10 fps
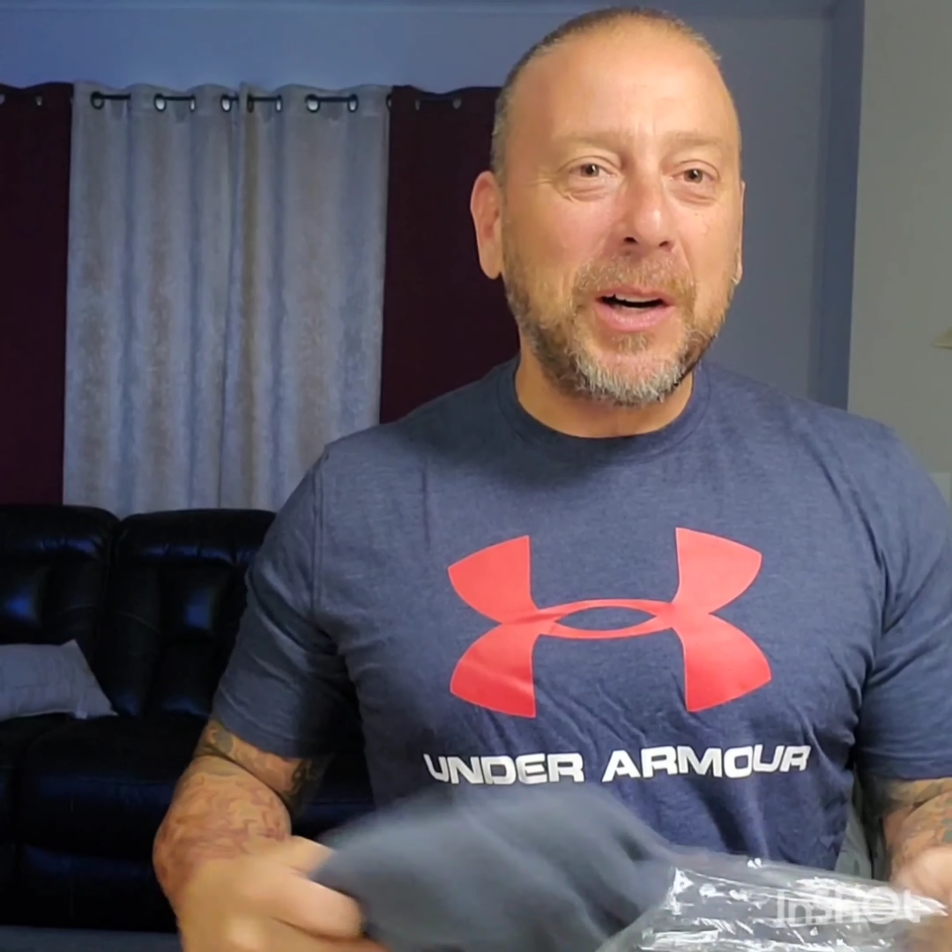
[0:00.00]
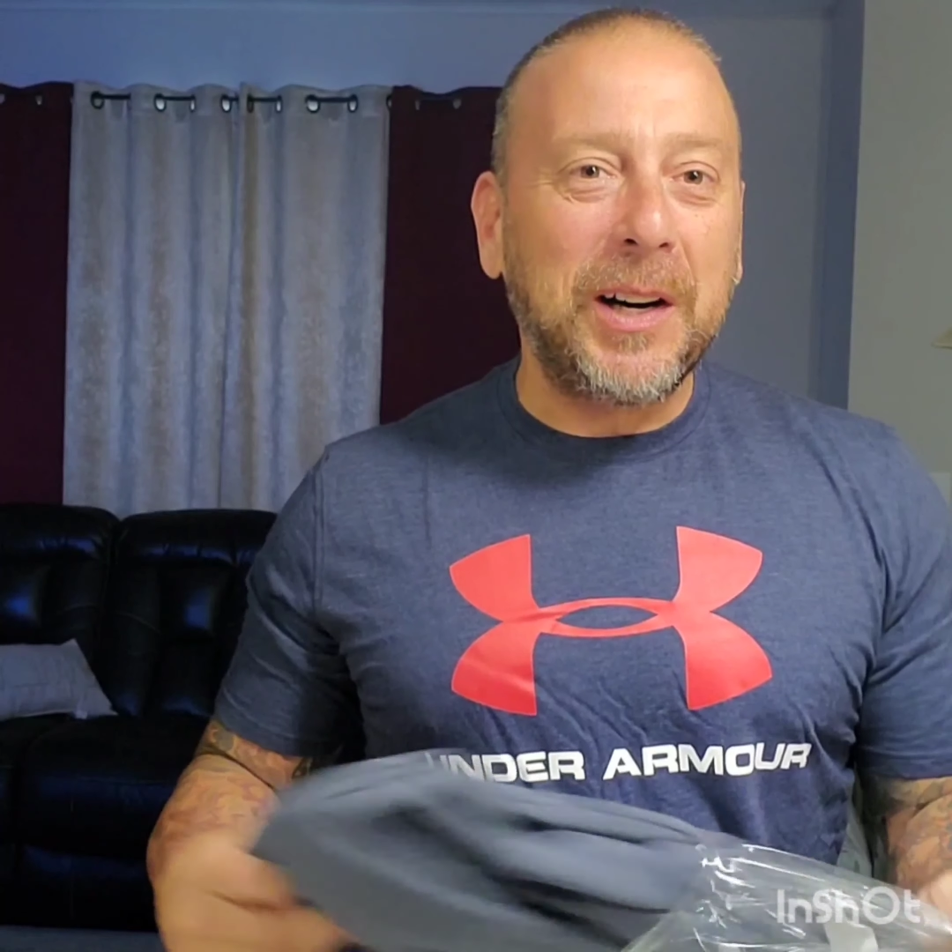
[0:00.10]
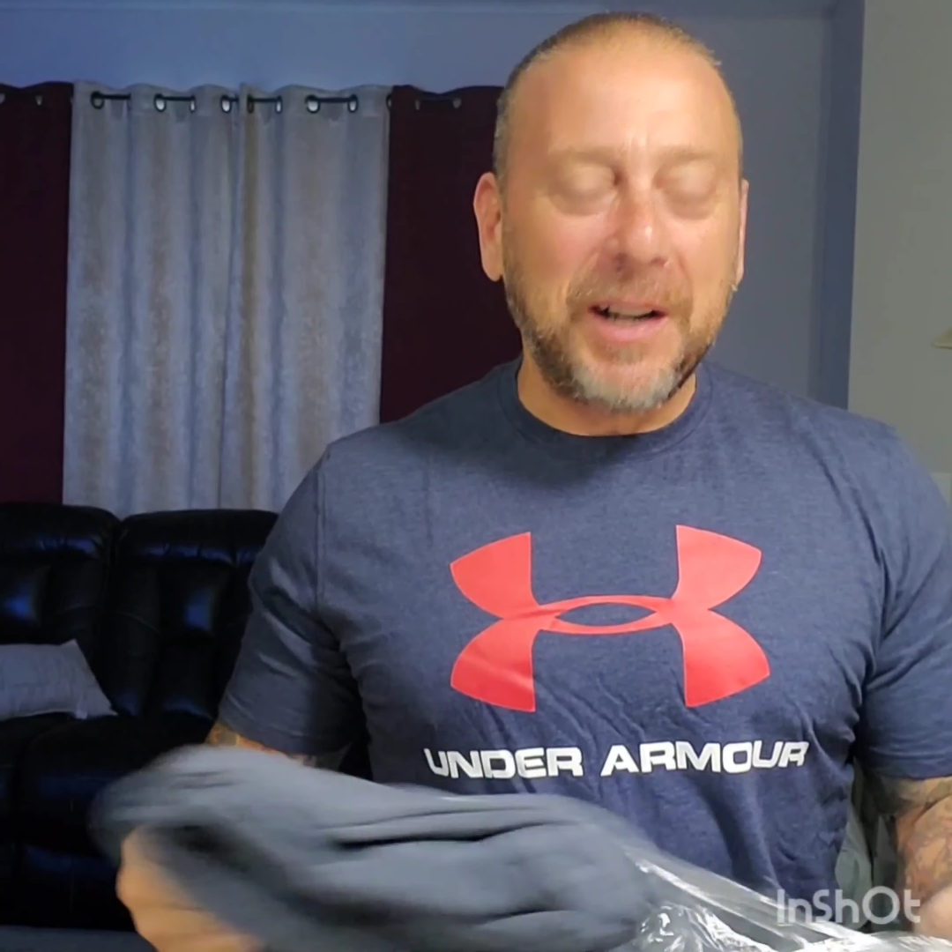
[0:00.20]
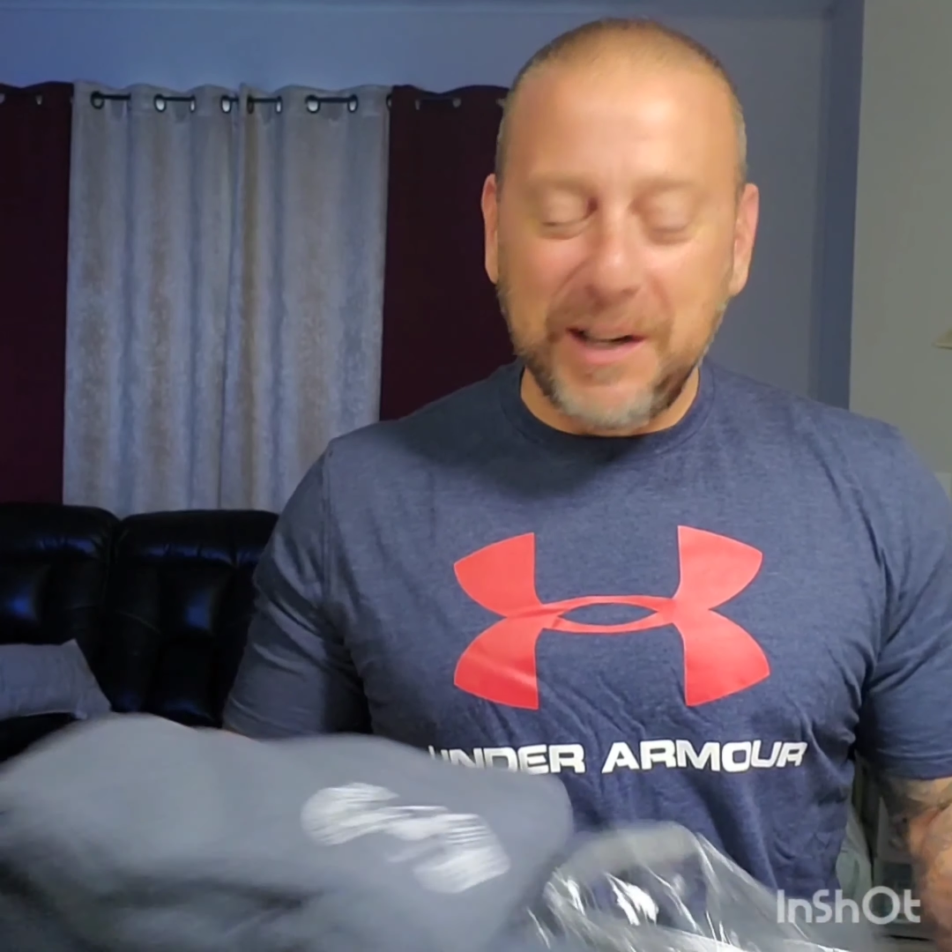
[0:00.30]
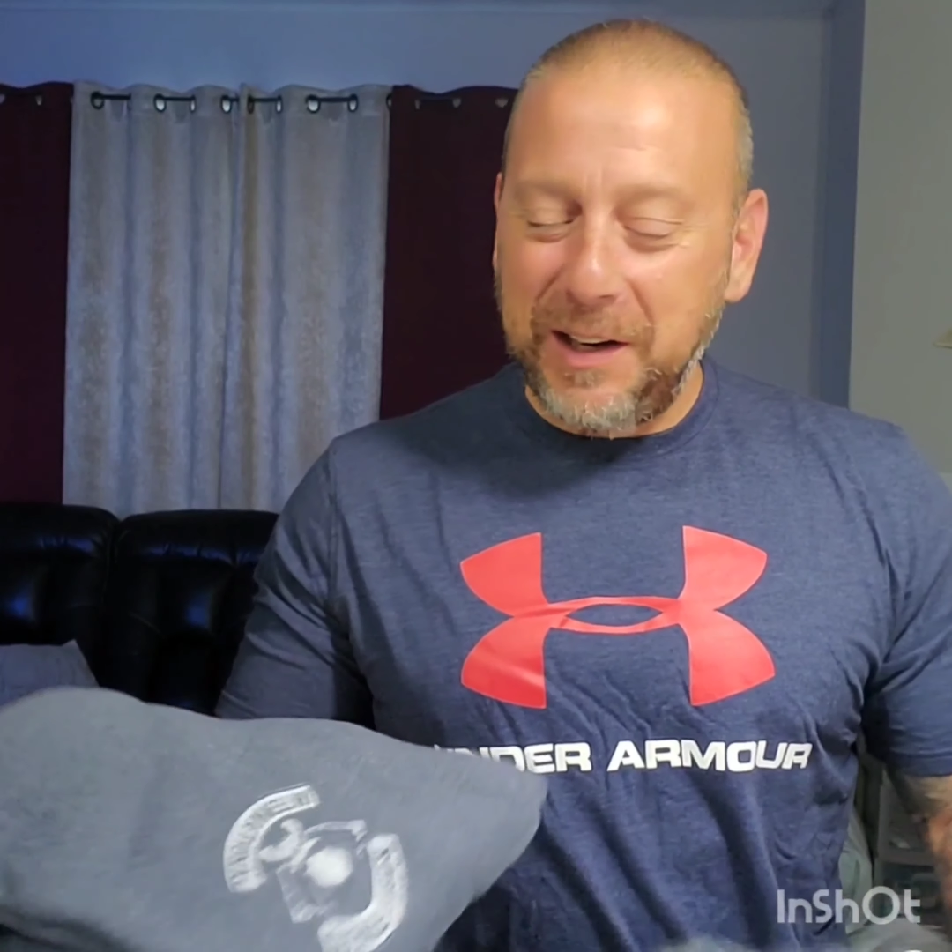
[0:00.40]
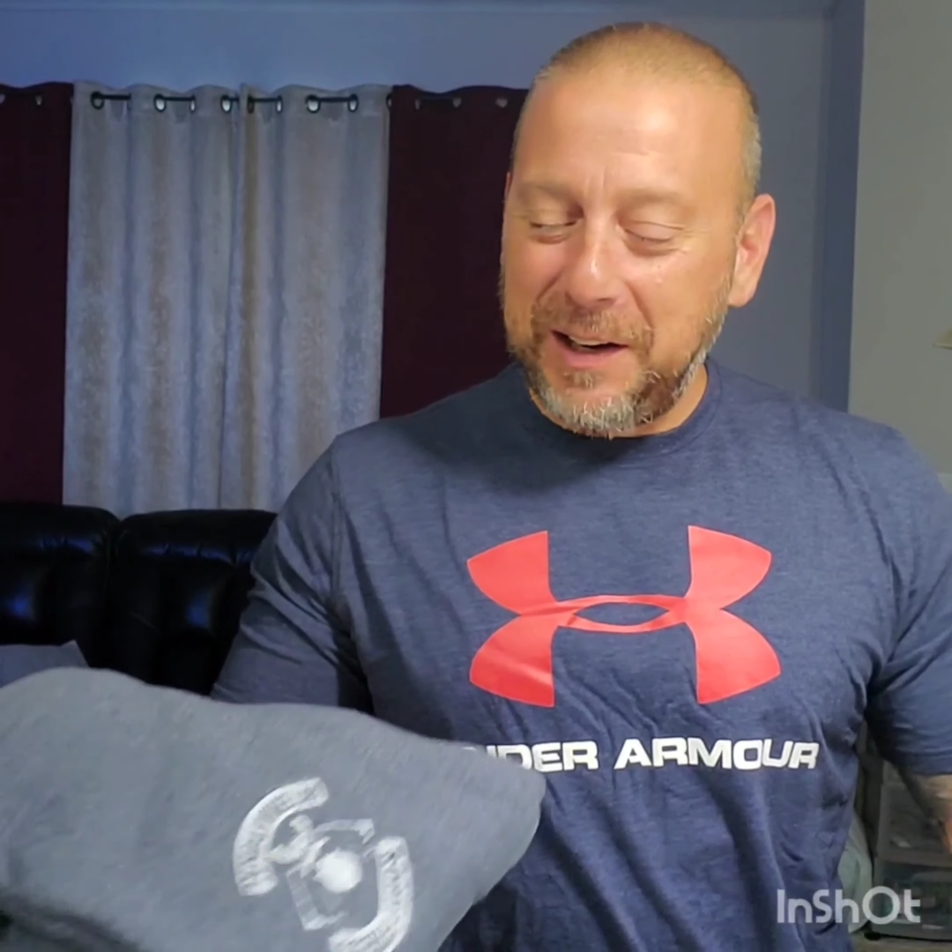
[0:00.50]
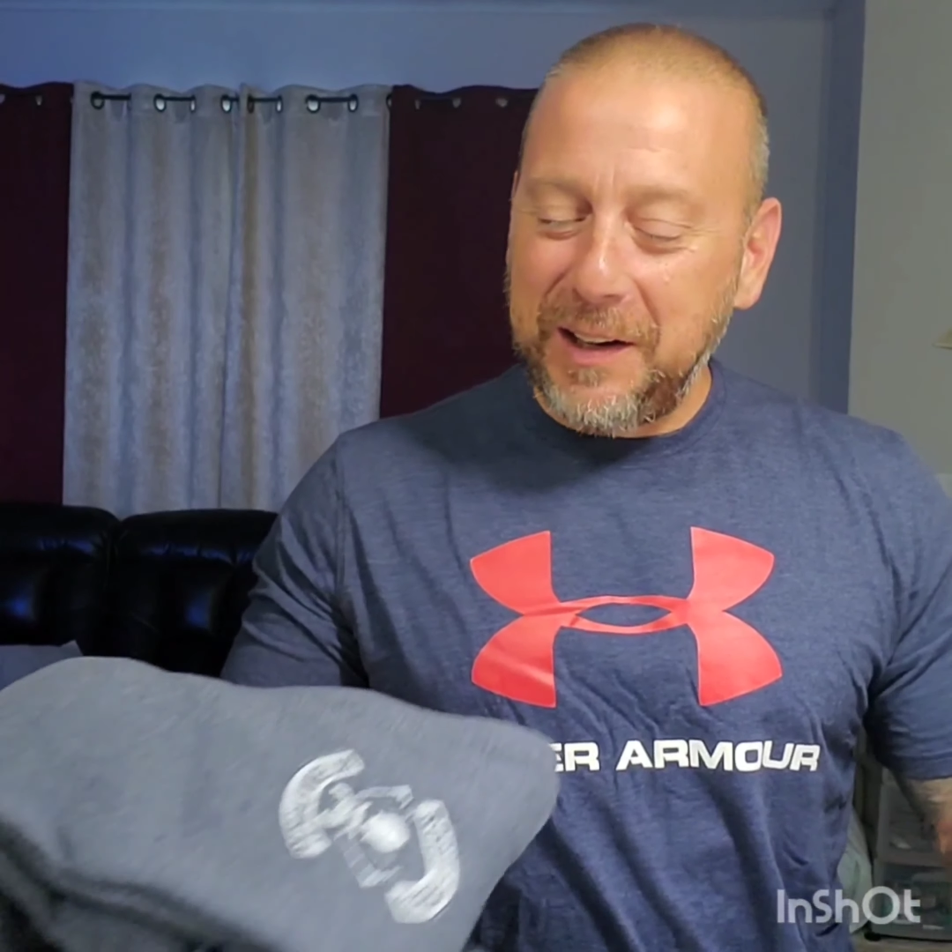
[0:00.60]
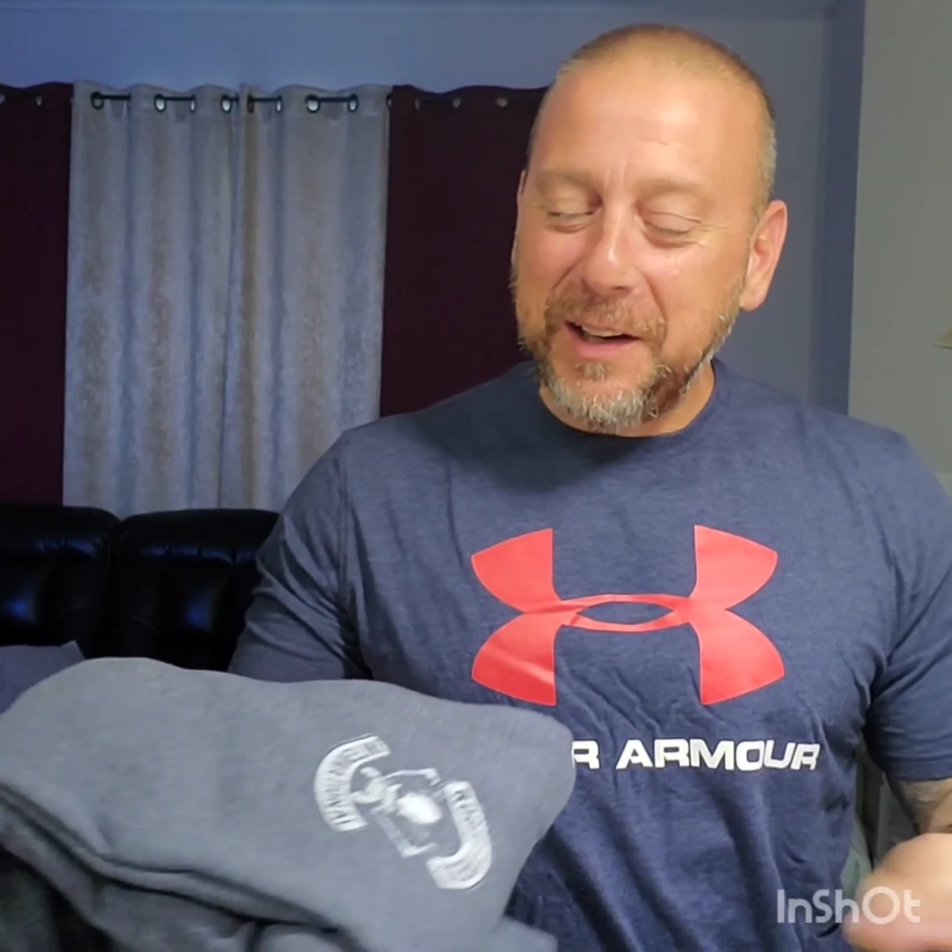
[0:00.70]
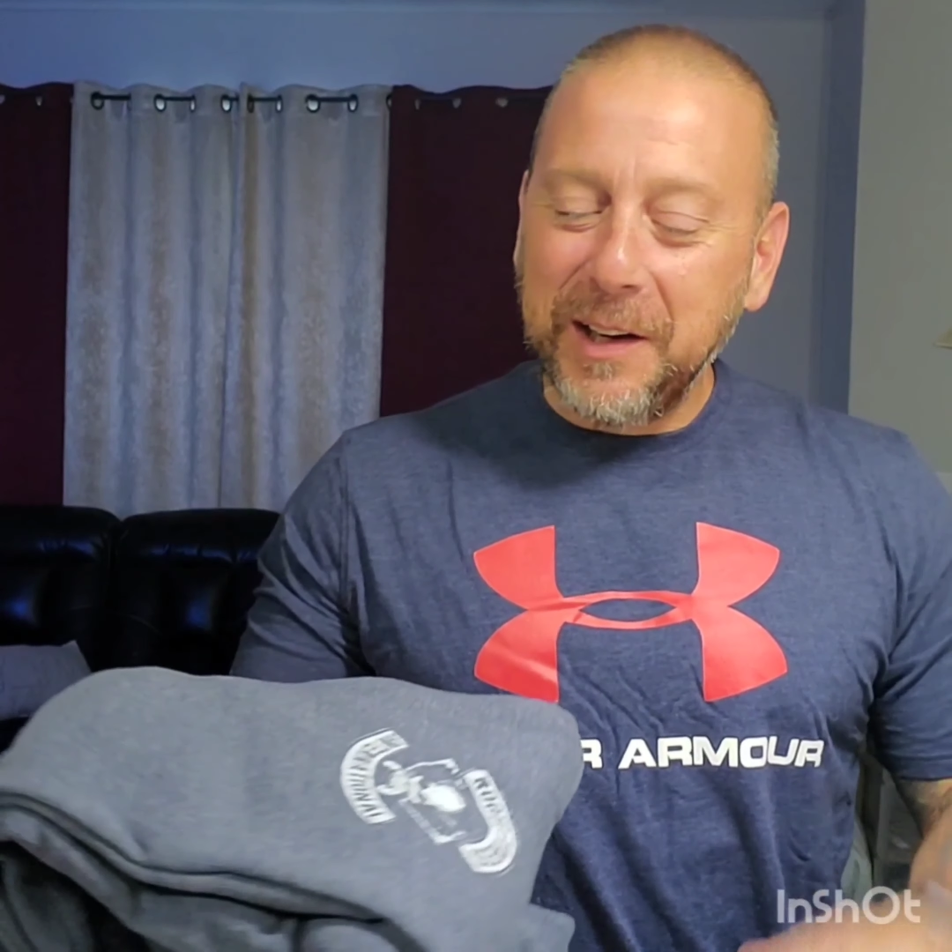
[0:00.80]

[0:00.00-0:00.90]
uh,